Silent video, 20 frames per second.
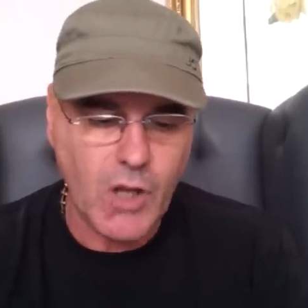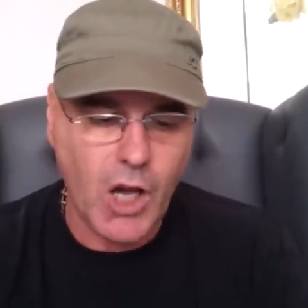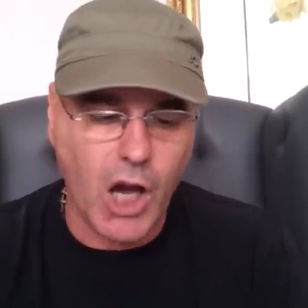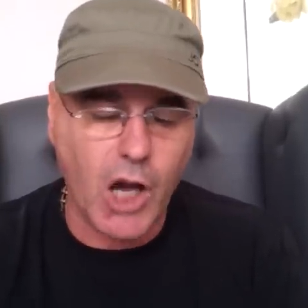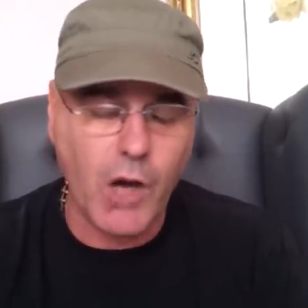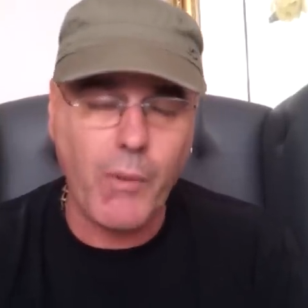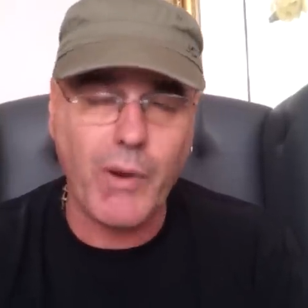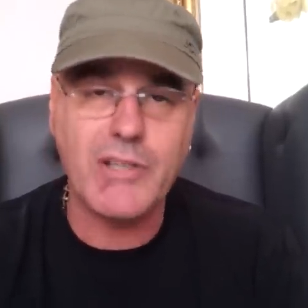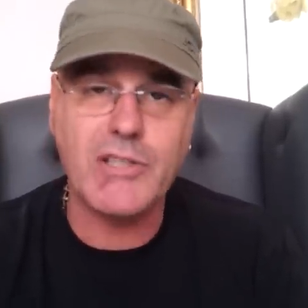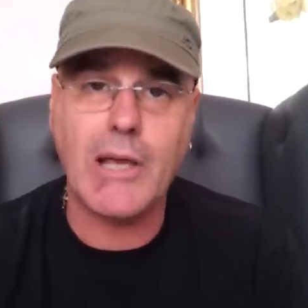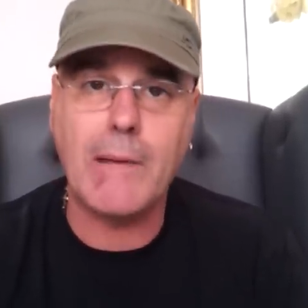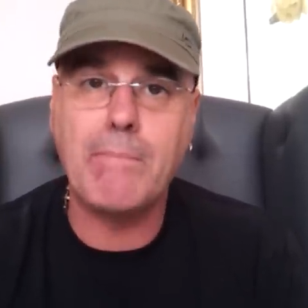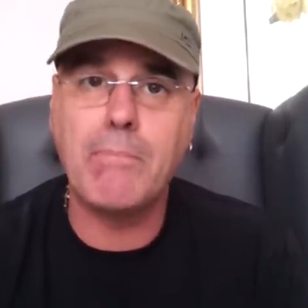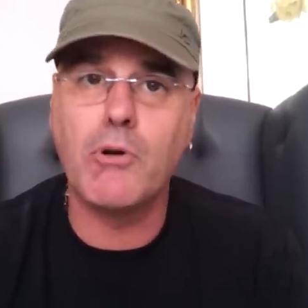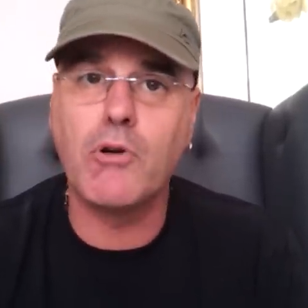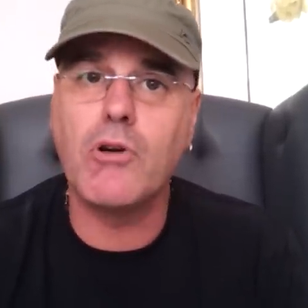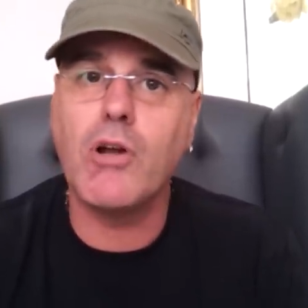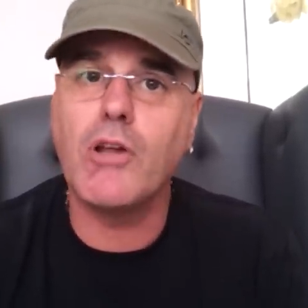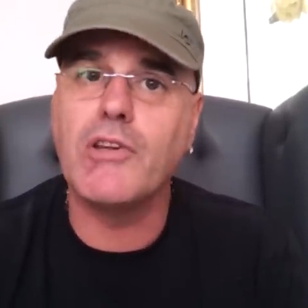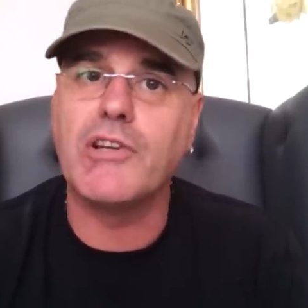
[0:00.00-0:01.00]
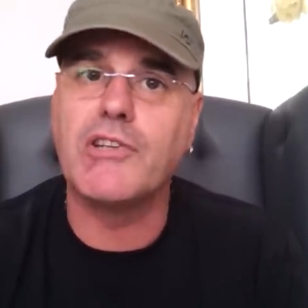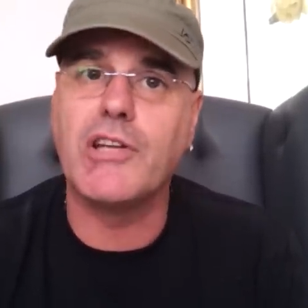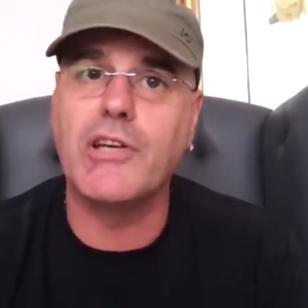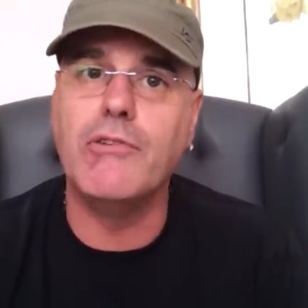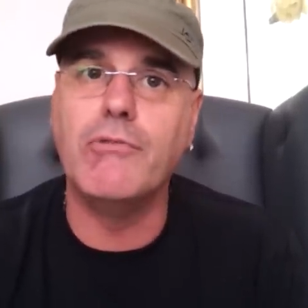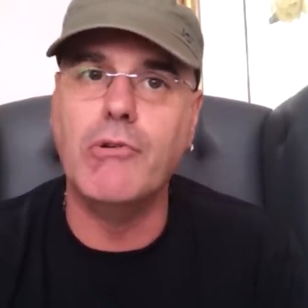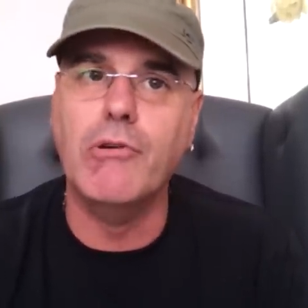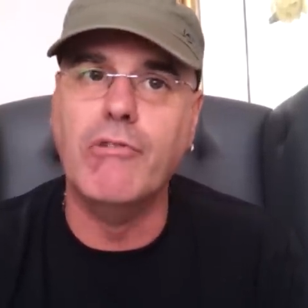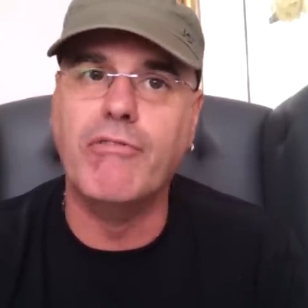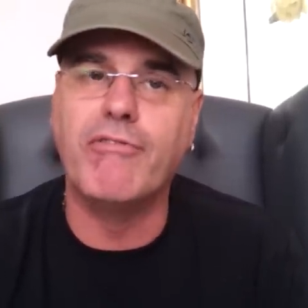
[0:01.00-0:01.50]
I always say put it on the
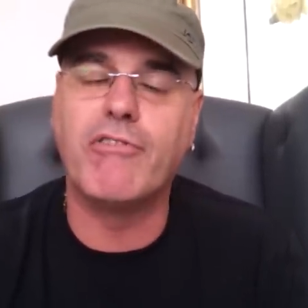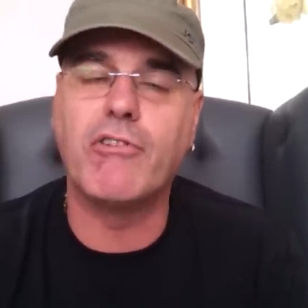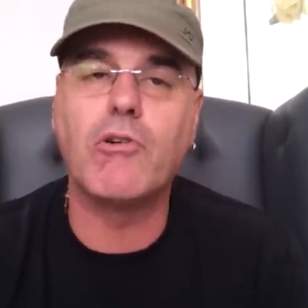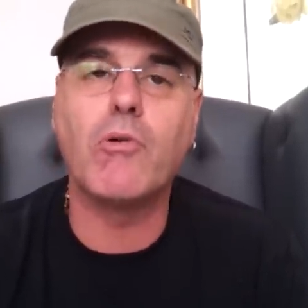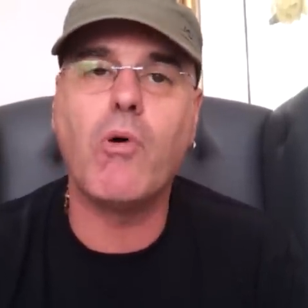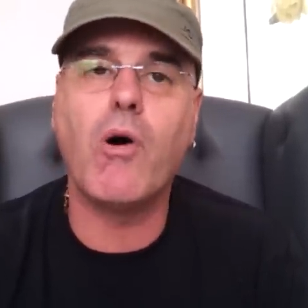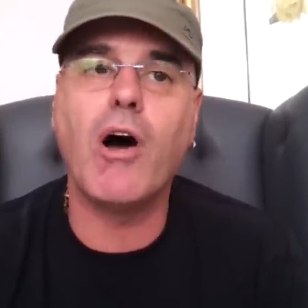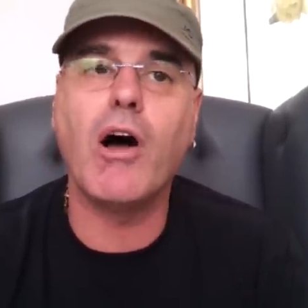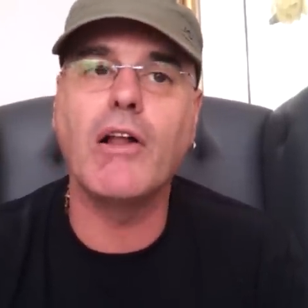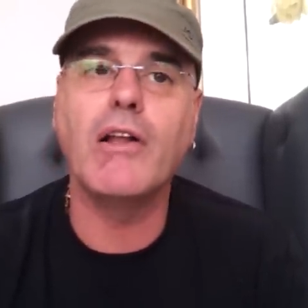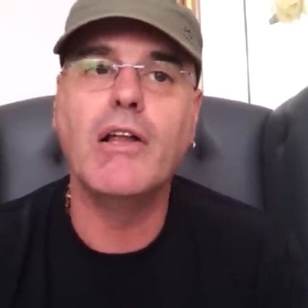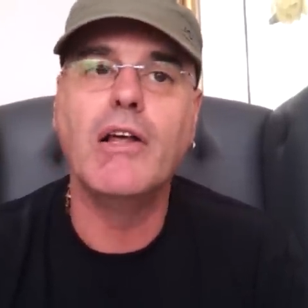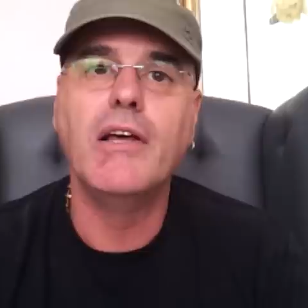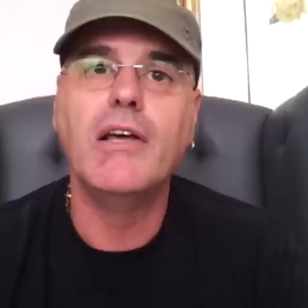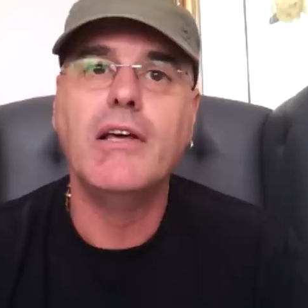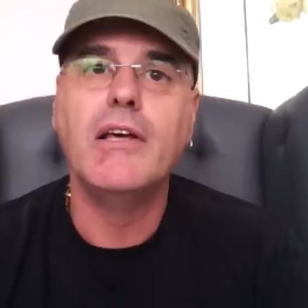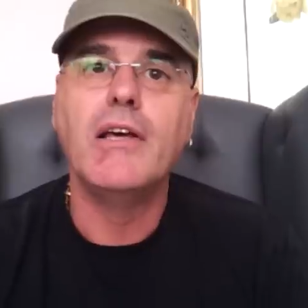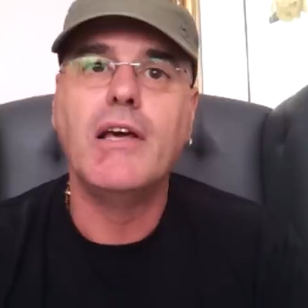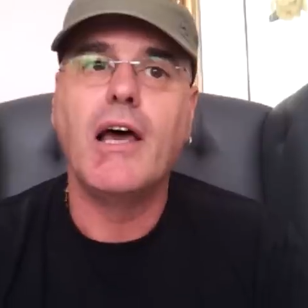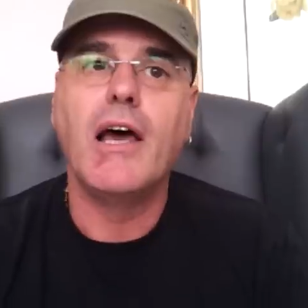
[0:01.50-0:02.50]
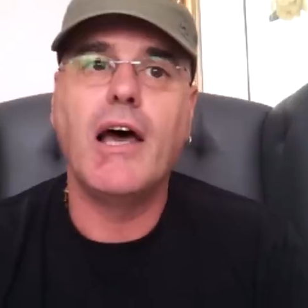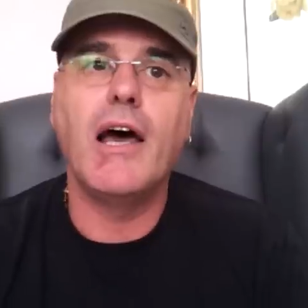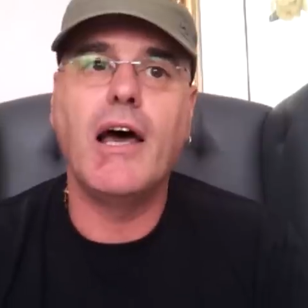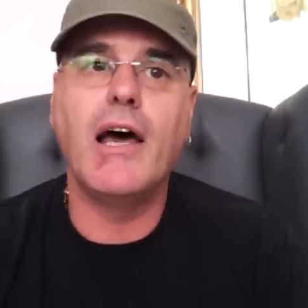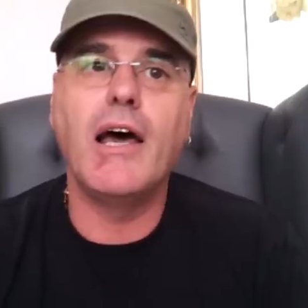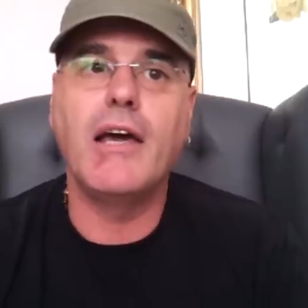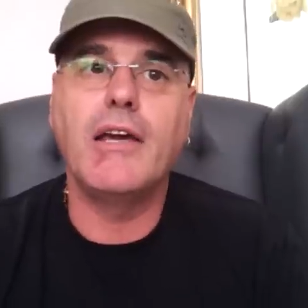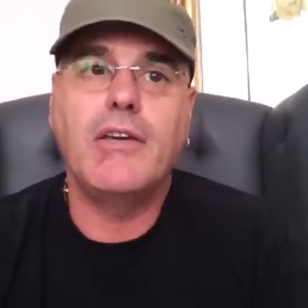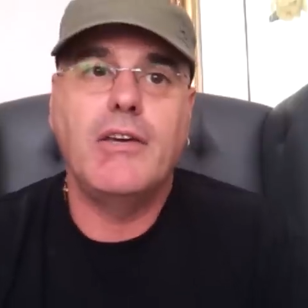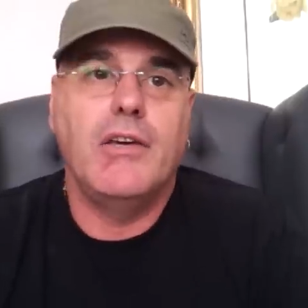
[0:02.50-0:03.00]
tin roof for a
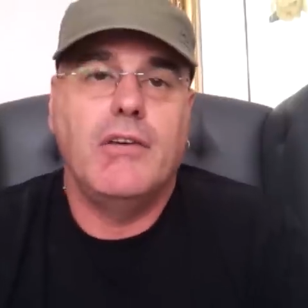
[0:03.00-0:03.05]
while.